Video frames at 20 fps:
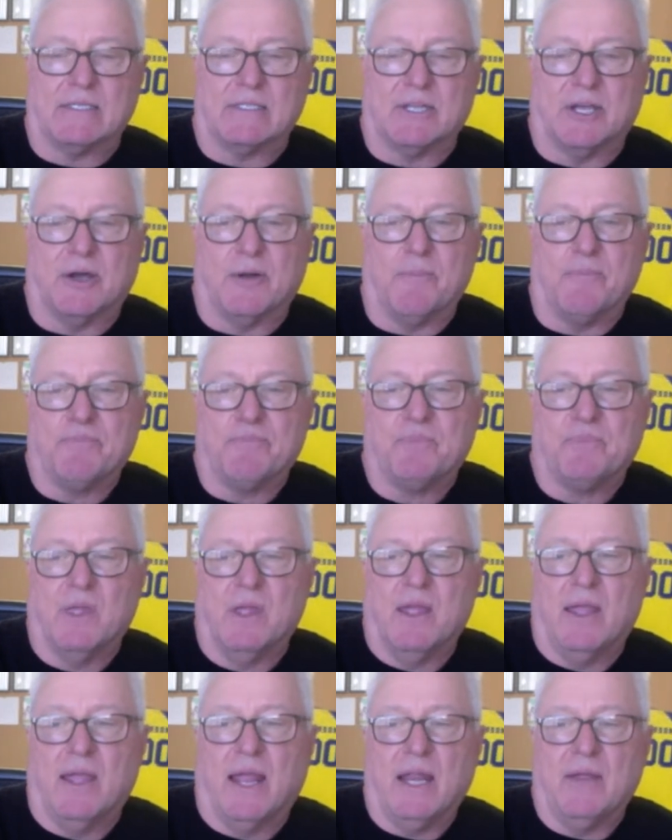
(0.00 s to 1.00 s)
So
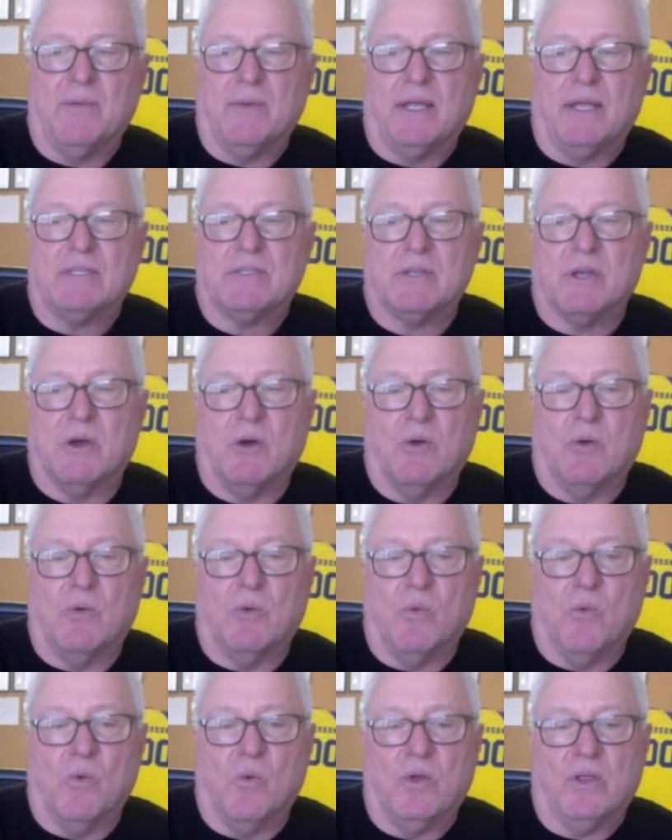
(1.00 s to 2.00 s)
anyway,
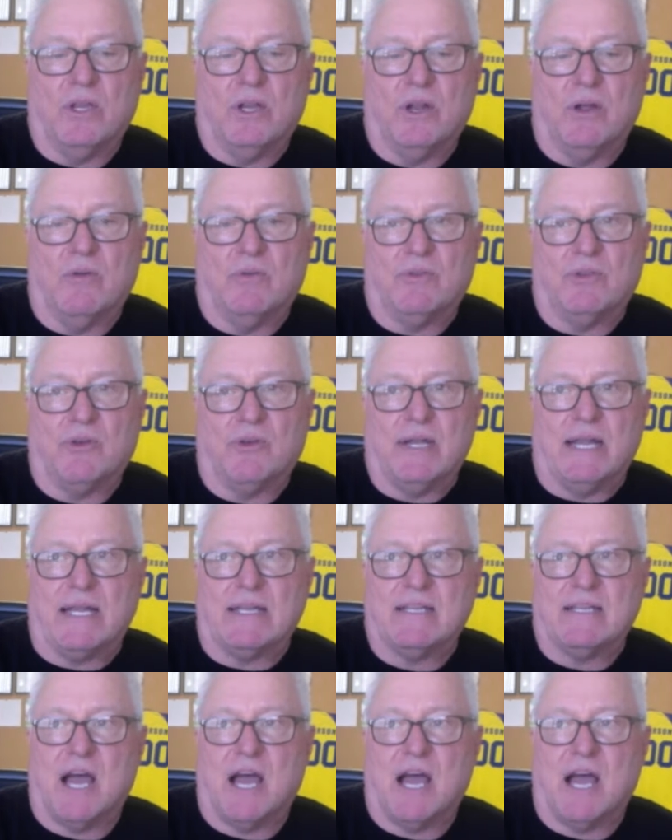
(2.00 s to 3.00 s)
so, you know, during
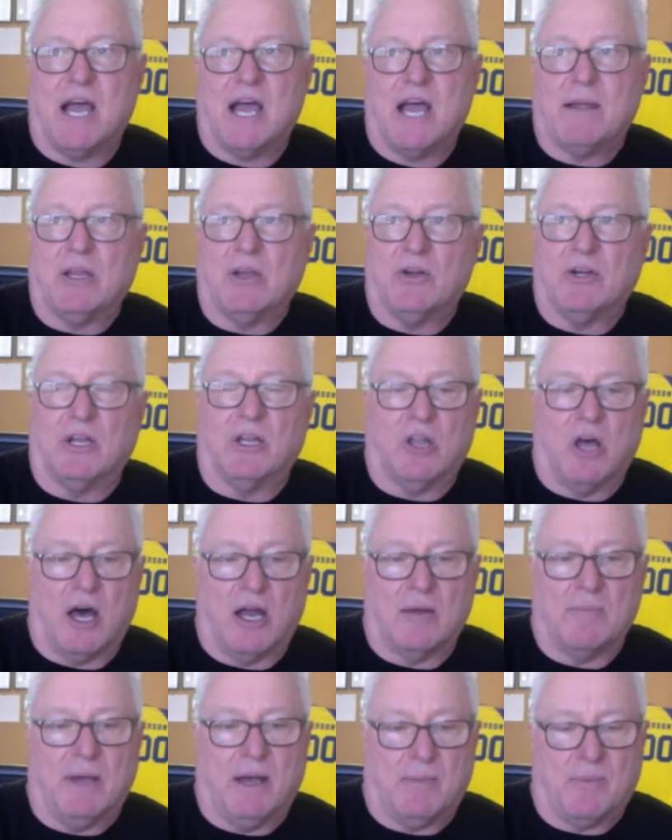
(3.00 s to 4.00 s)
that time, I learned a lot
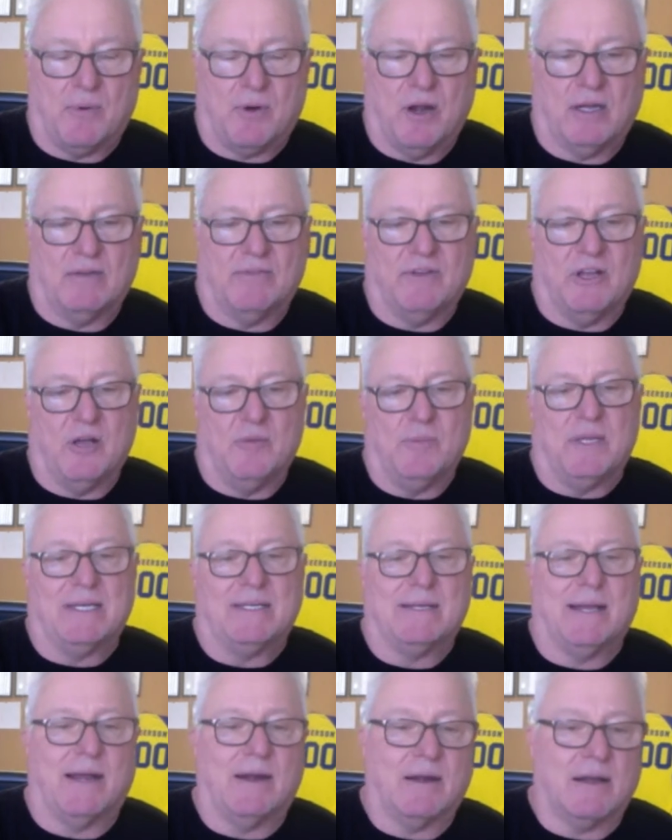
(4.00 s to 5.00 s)
about product development,
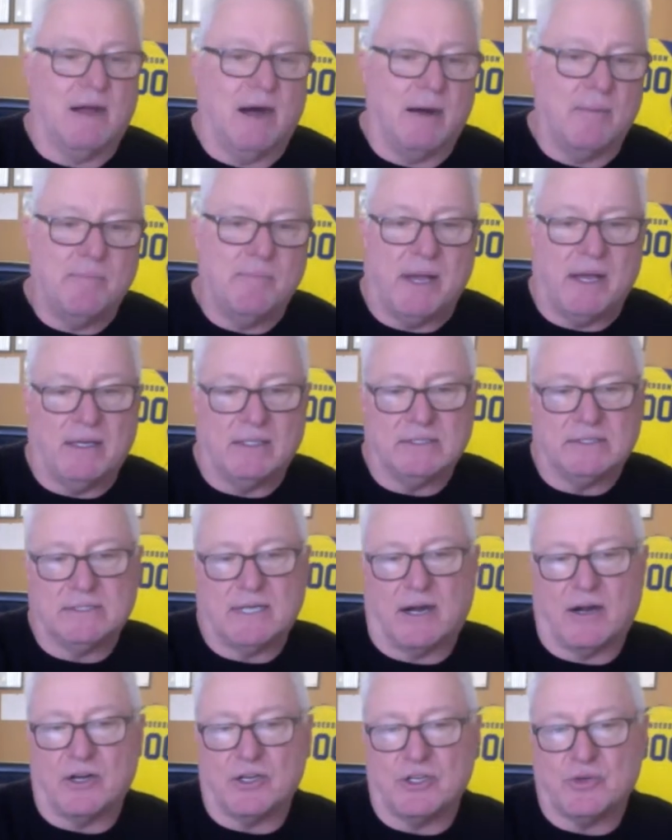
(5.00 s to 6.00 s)
tire compounds,
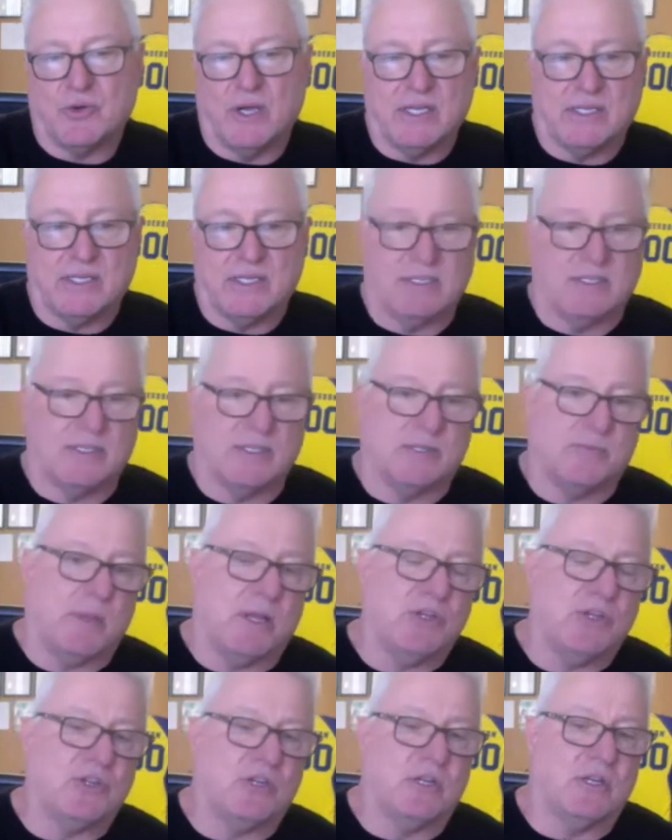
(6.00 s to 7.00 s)
tire choices,
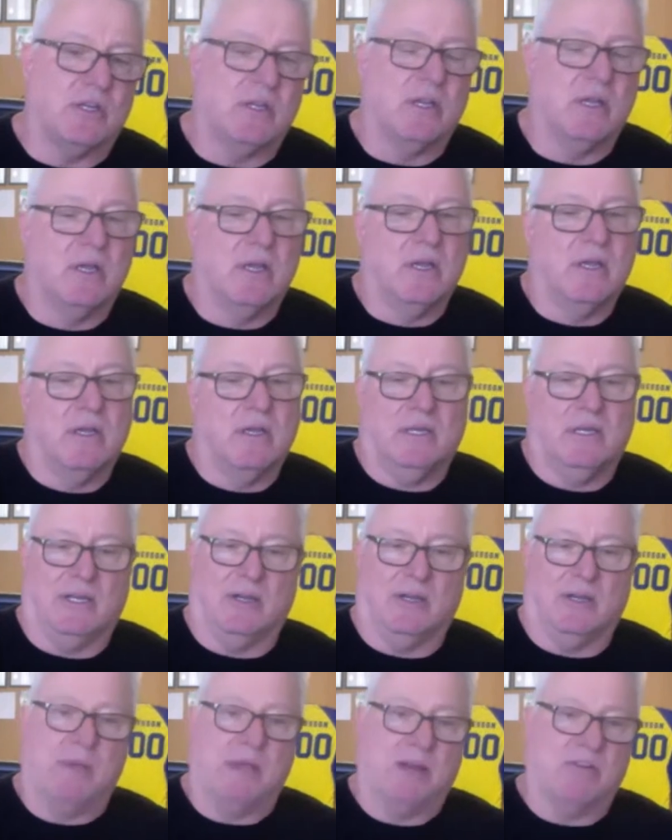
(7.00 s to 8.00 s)
suspension, you
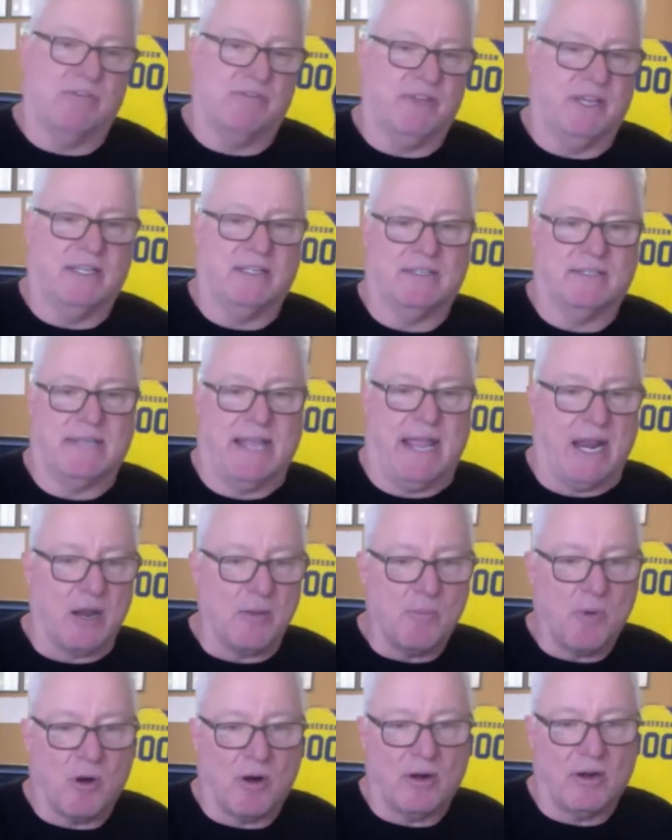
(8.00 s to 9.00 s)
know, pedal face,
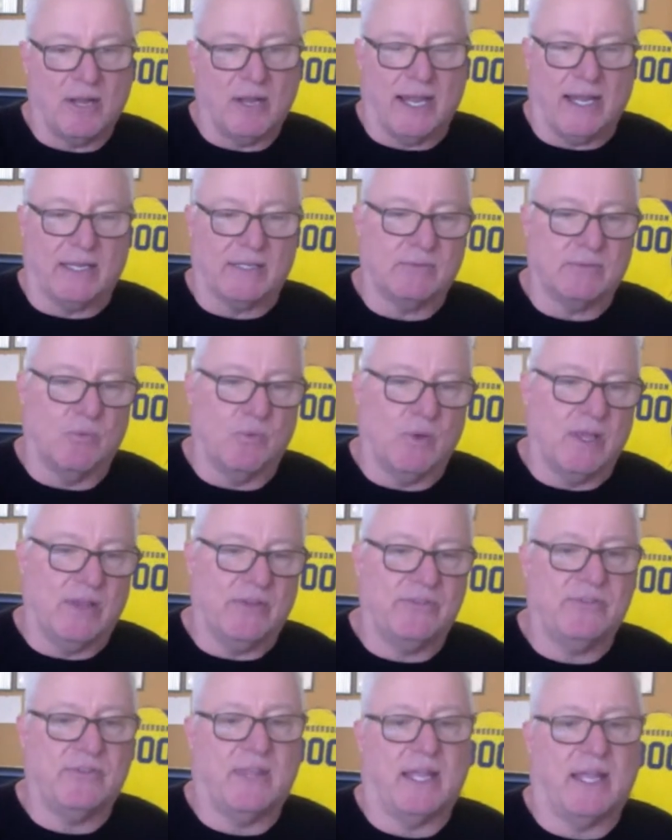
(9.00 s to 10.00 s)
handlebar lengths,
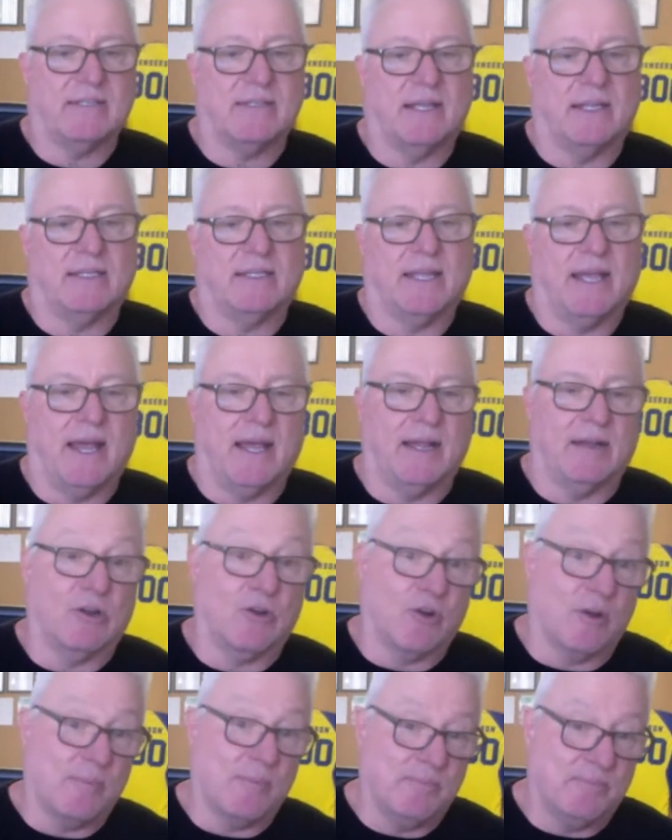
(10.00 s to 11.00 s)
widths, things like that,
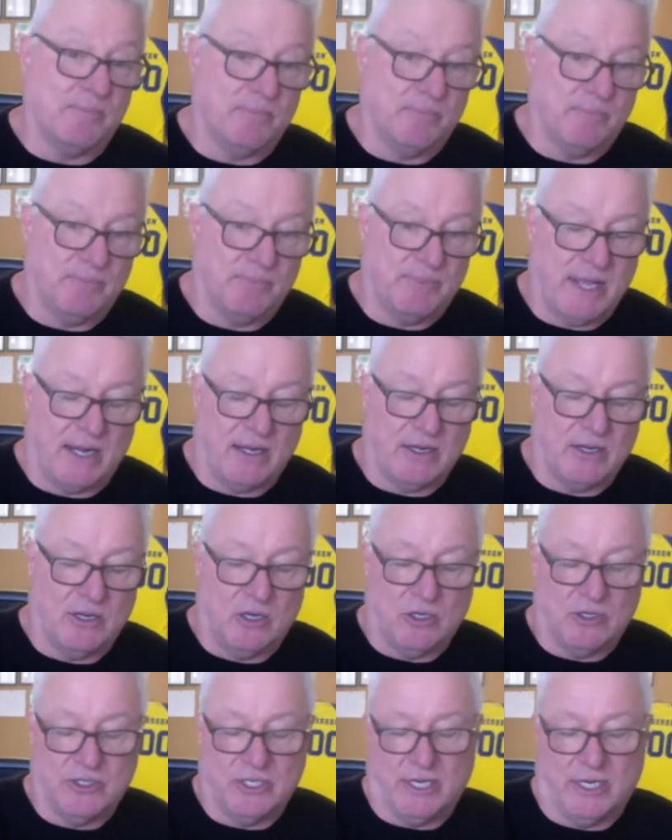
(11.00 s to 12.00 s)
grip
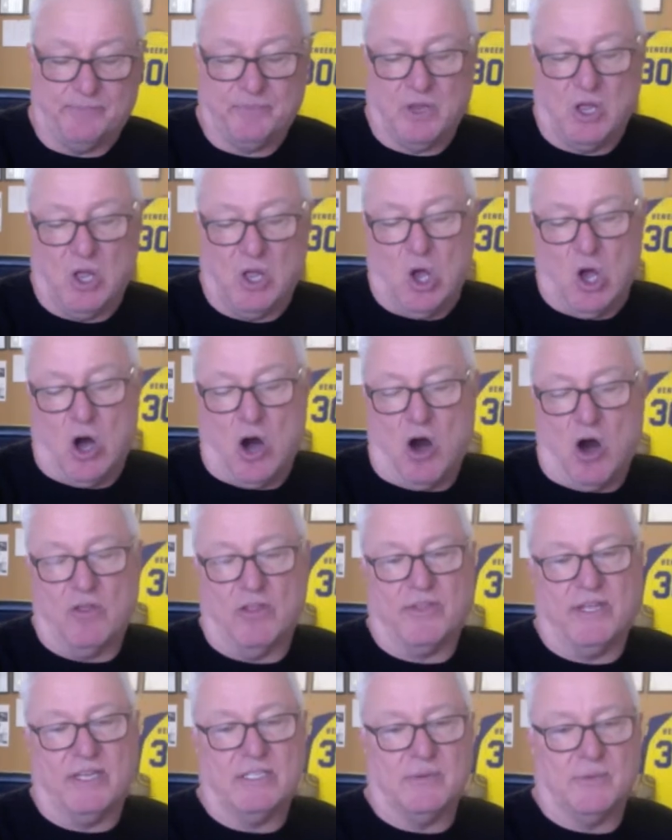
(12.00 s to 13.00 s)
technology, all
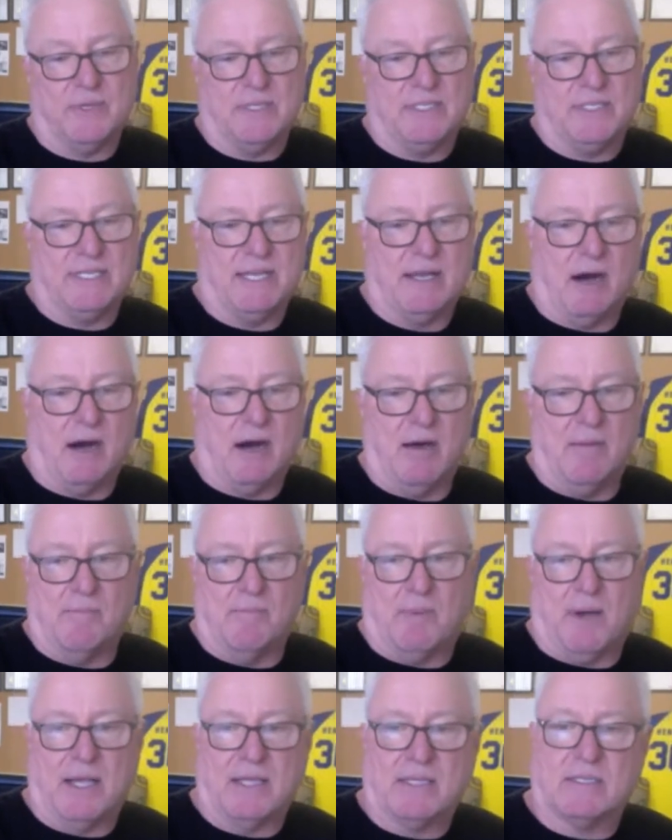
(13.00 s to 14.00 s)
the things that we see on
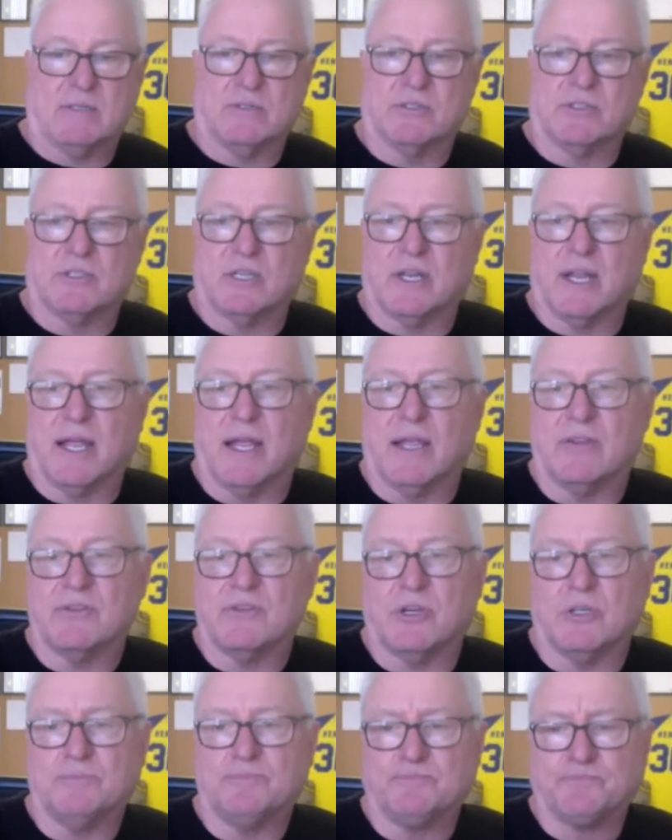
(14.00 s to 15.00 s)
bicycles today.
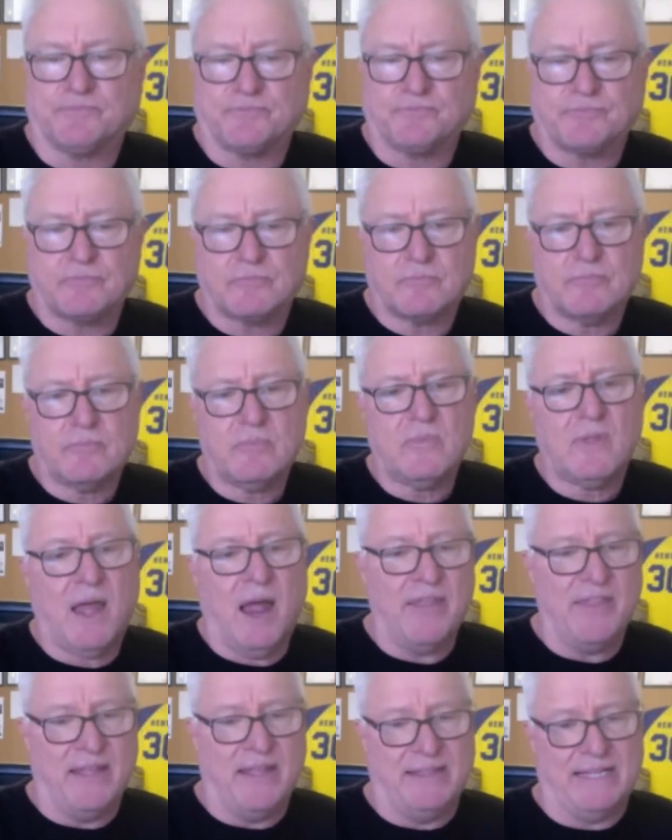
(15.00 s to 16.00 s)
So
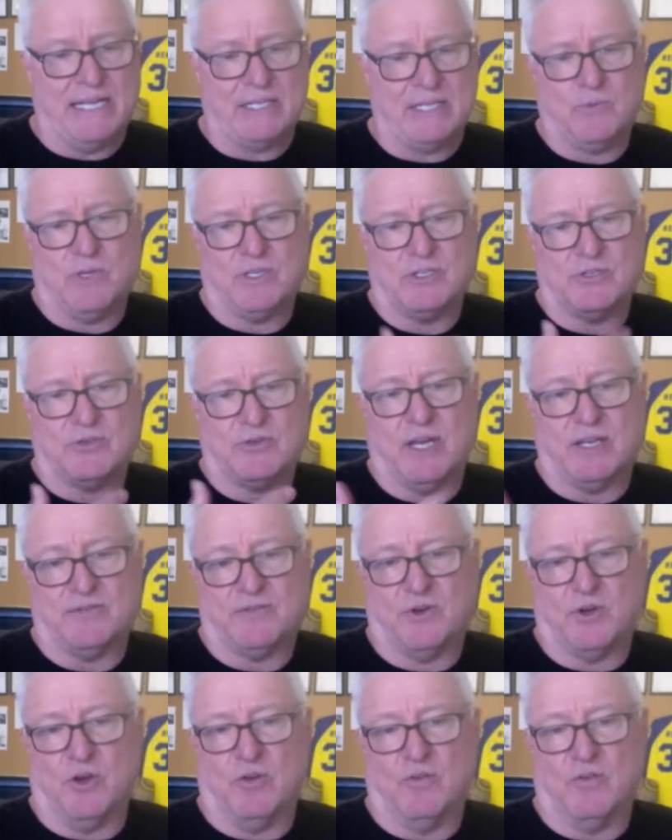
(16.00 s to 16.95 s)
I think that's what's transferred